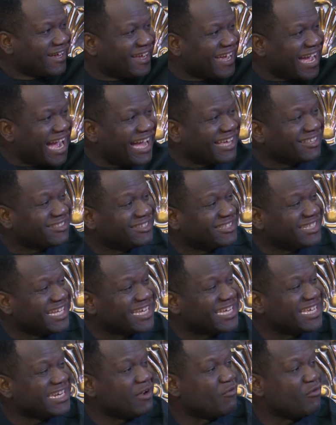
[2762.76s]
has
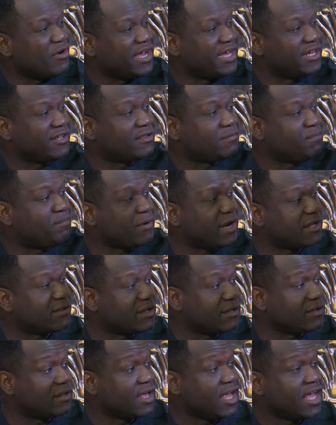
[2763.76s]
taken away his
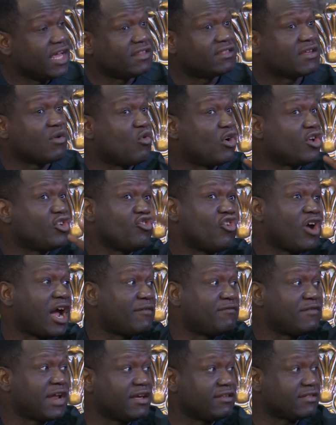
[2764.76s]
presence. He said, what you
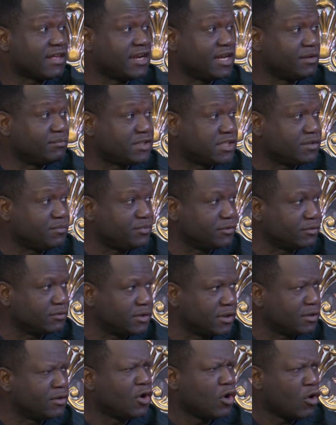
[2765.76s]
have now is an empty
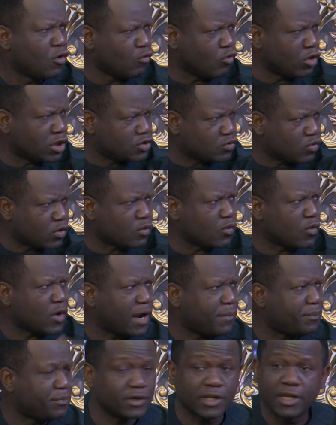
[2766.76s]
building. Watch what will
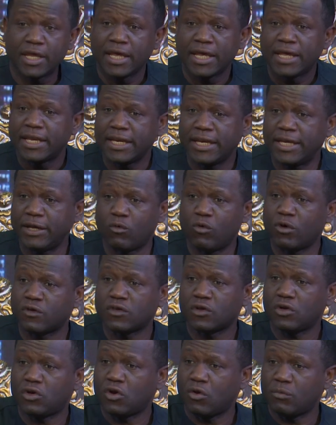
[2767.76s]
happen. It
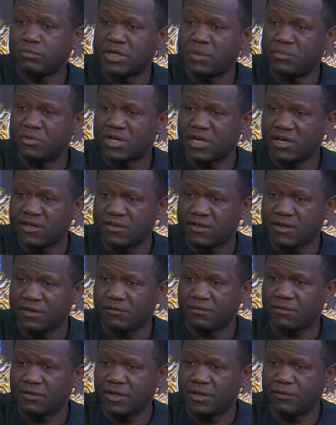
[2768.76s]
wasn't long. Nebuchadnezzar
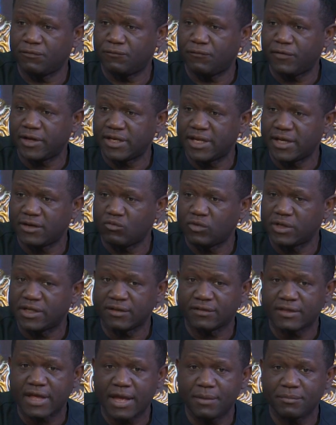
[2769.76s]
invaded with
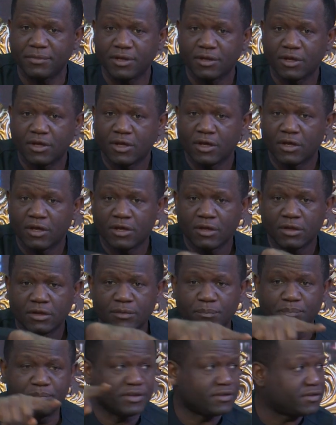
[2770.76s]
his army,
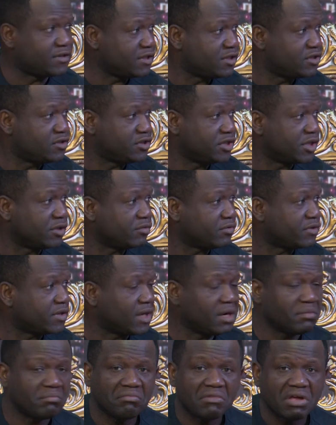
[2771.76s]
besieged
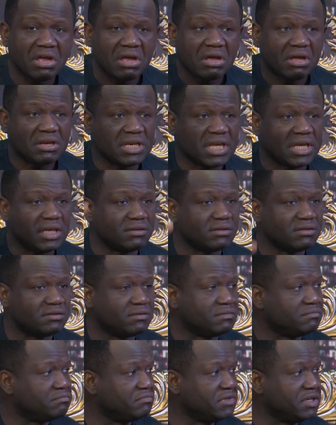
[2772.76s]
Jerusalem. They
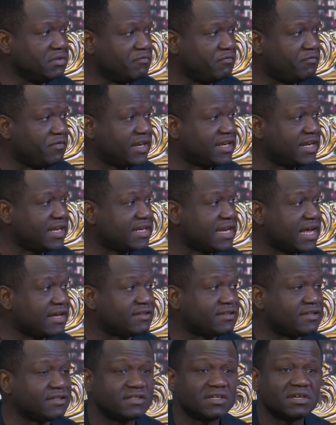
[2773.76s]
invaded that
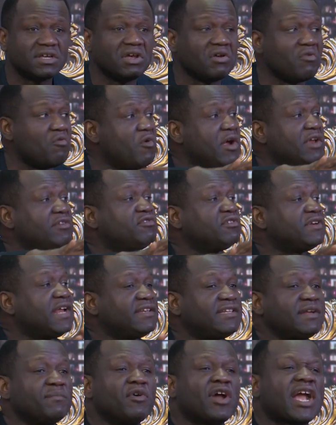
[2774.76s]
city. He went to
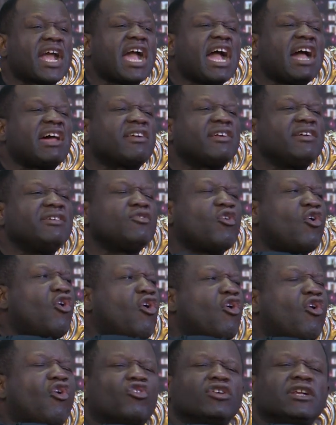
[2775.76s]
that temple, carried
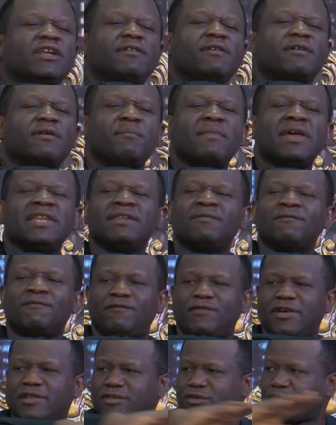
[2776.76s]
all the remaining
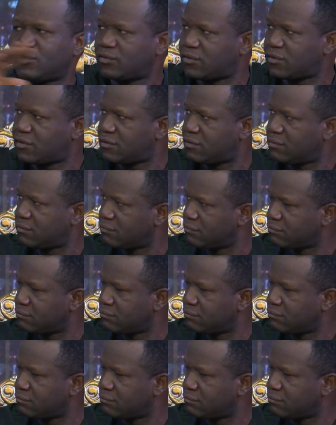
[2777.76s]
vessels